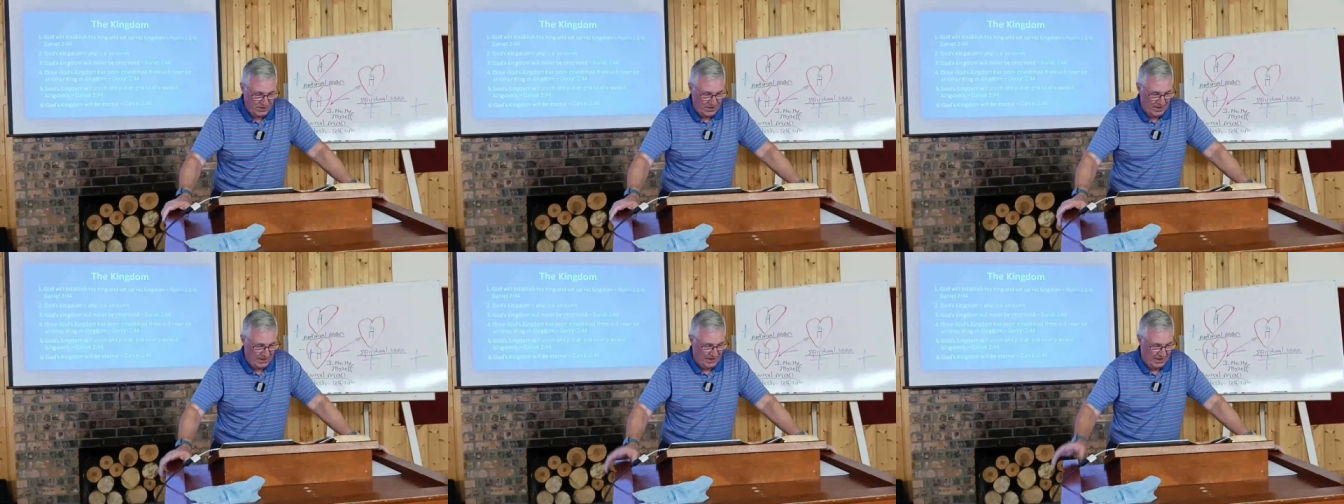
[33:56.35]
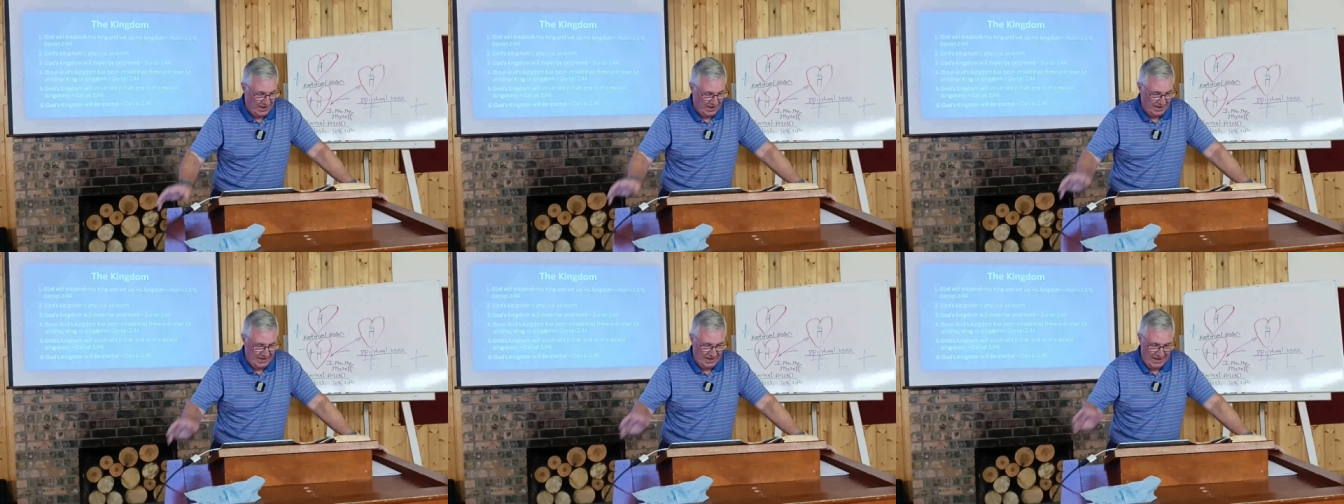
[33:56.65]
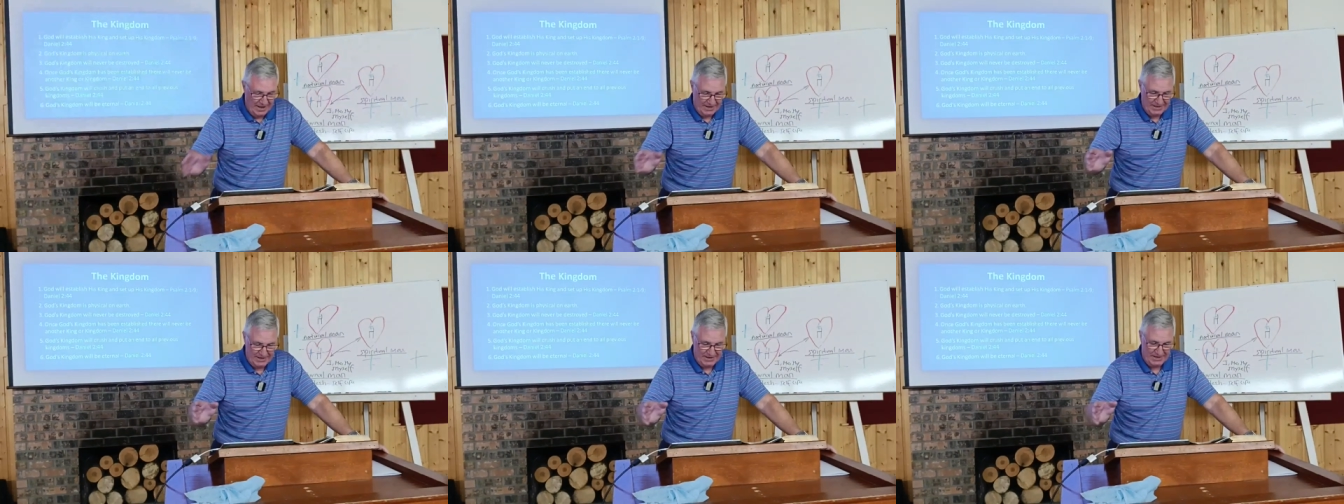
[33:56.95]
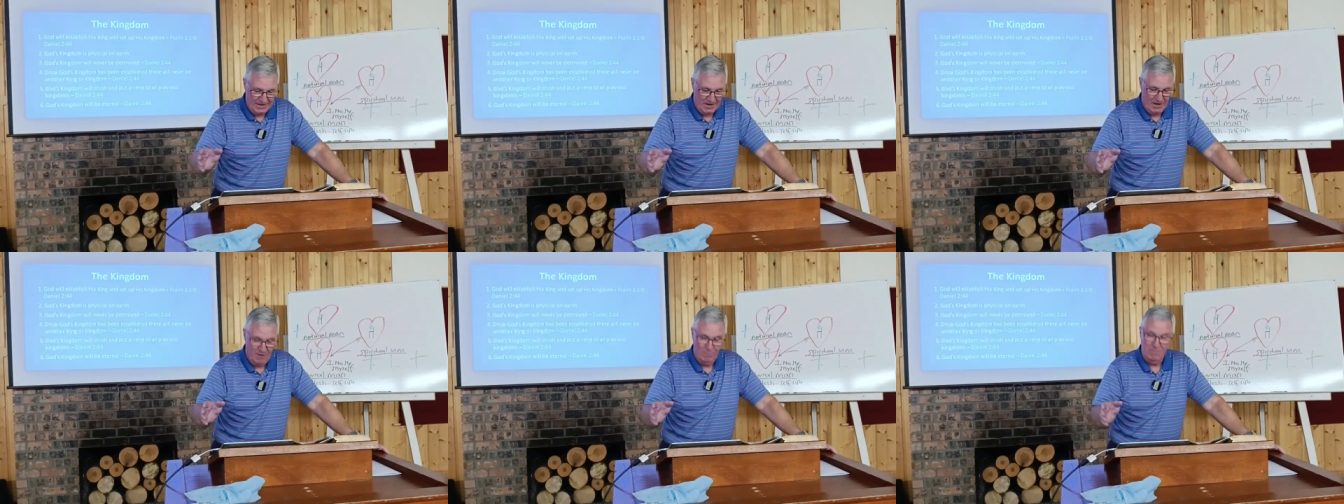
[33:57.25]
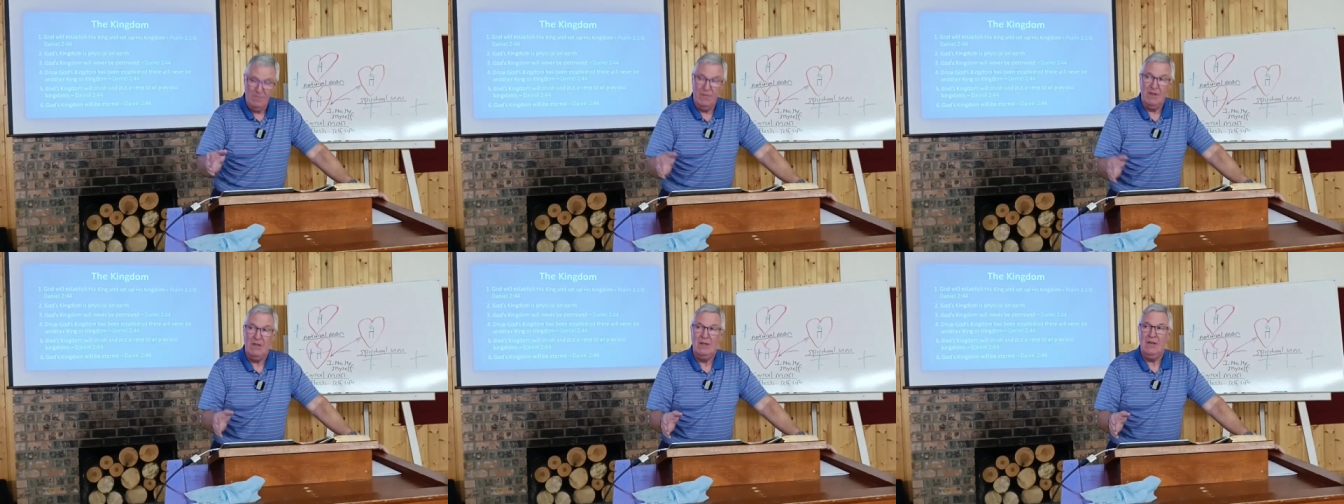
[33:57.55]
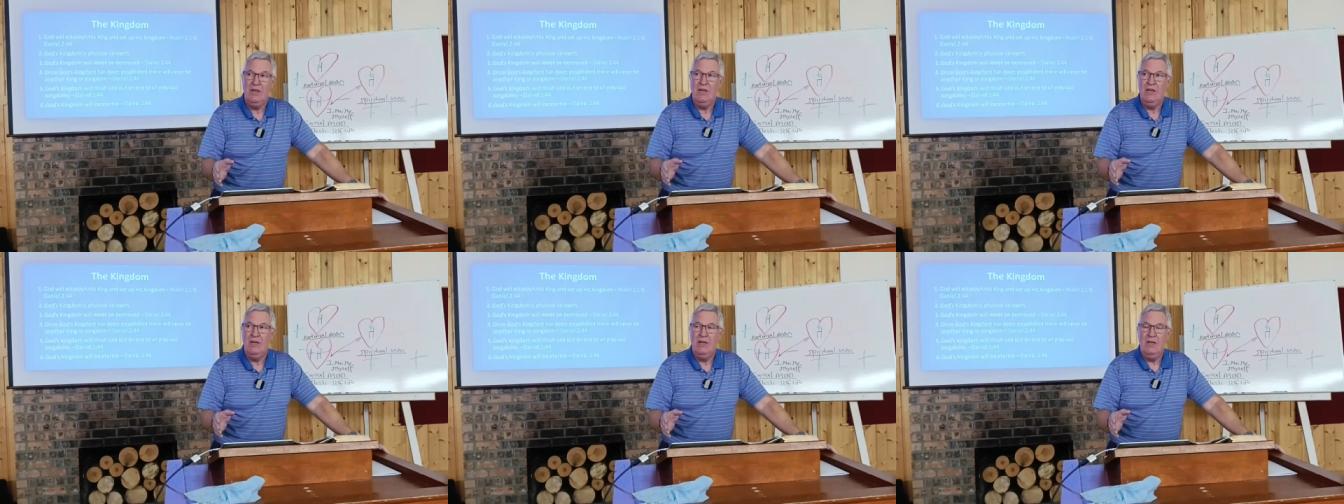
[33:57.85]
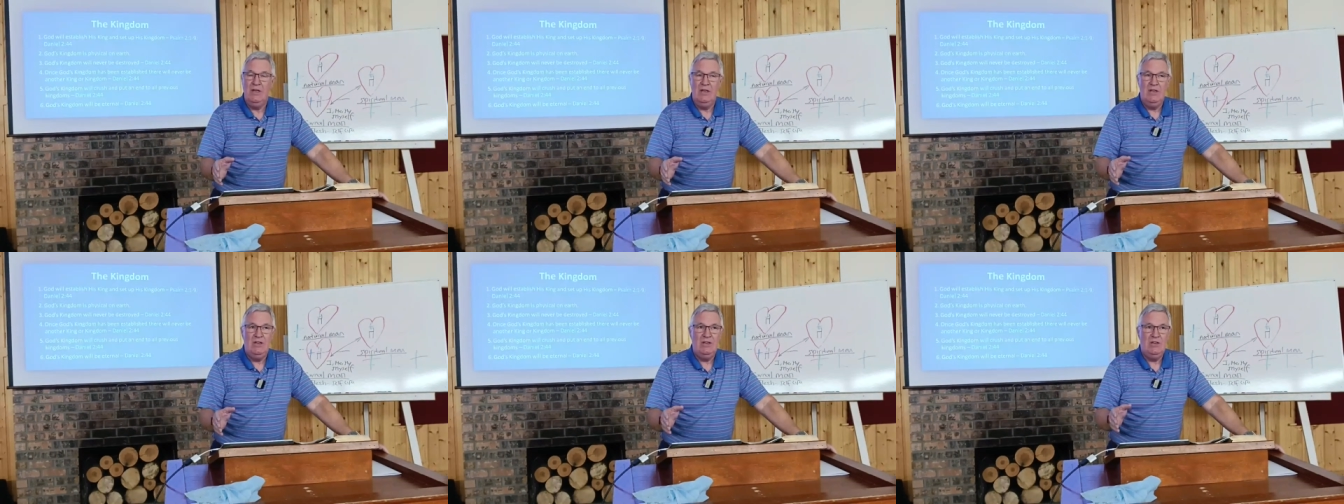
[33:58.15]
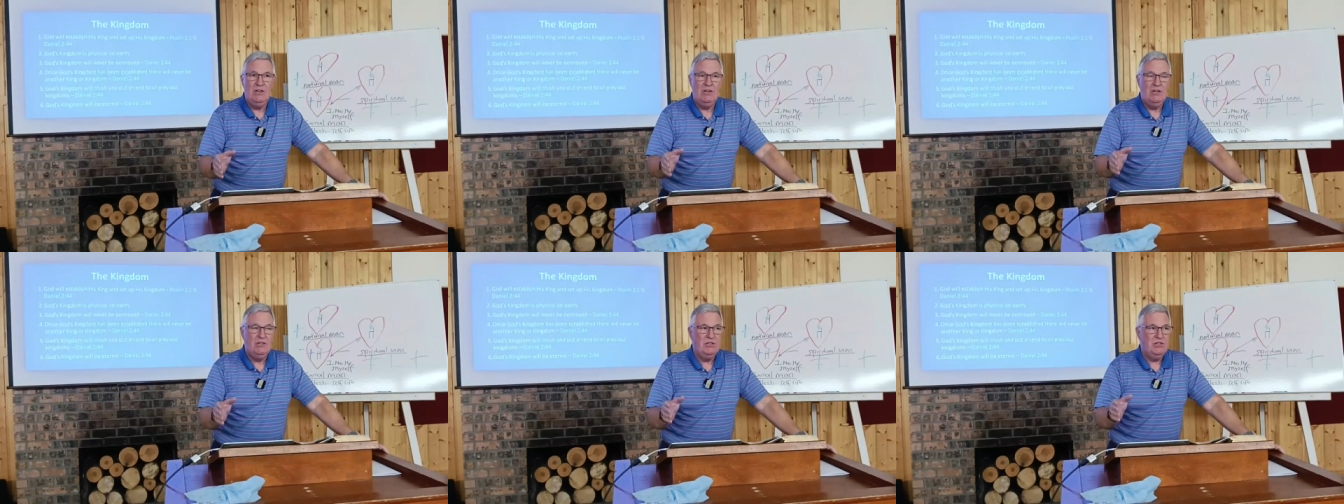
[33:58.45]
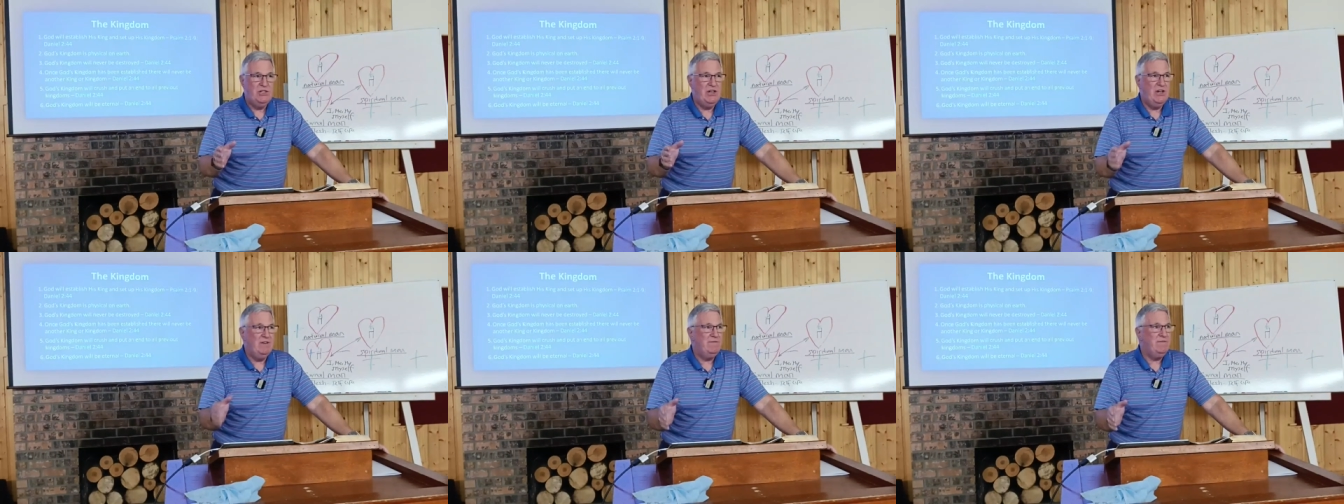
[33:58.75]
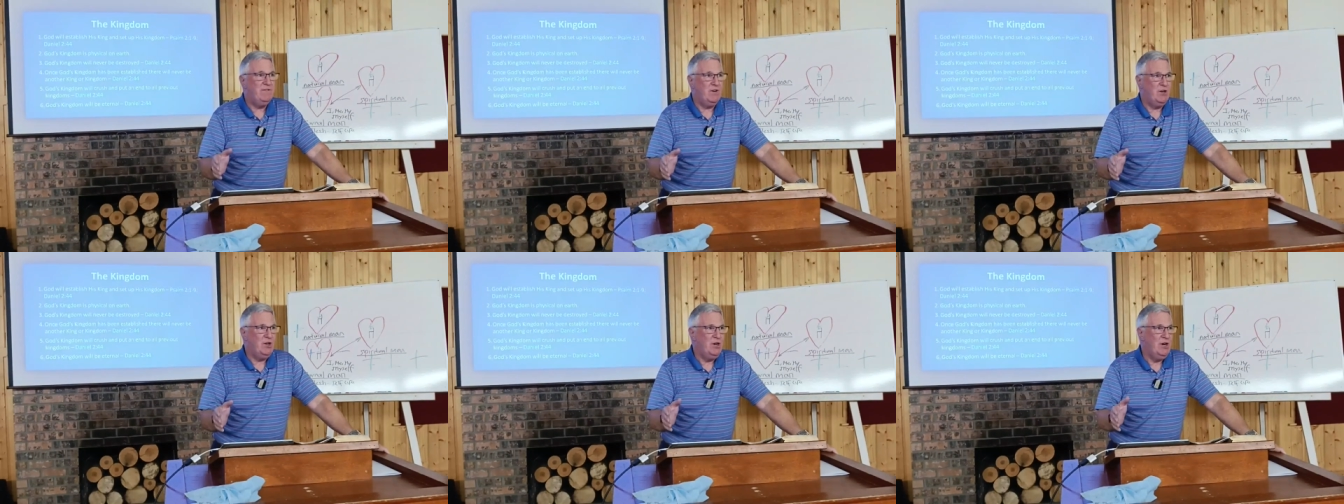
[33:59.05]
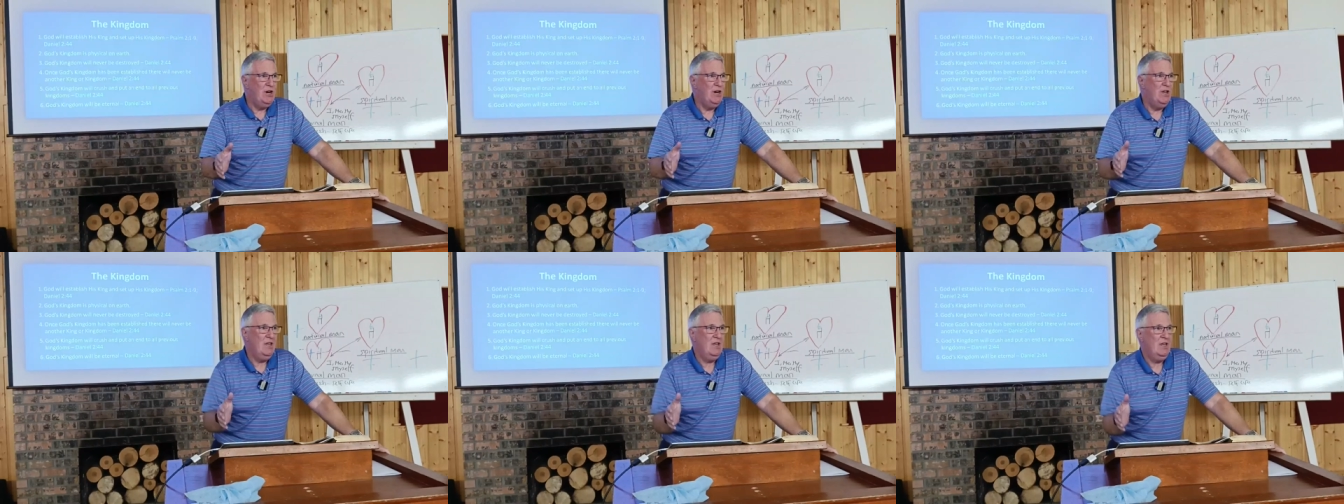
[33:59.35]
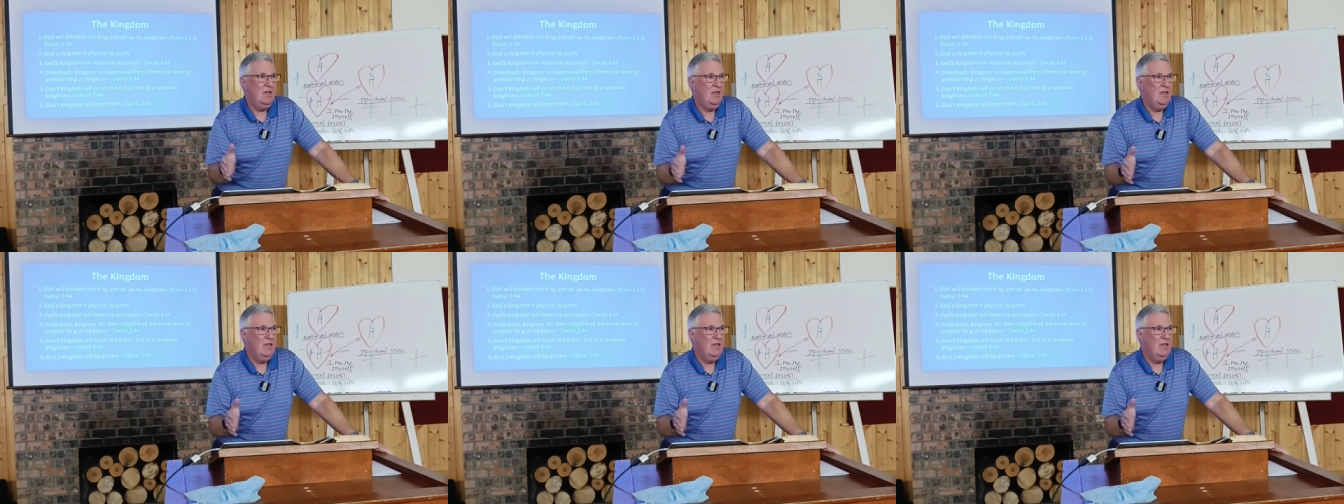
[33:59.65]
and then he lists some. Chafer,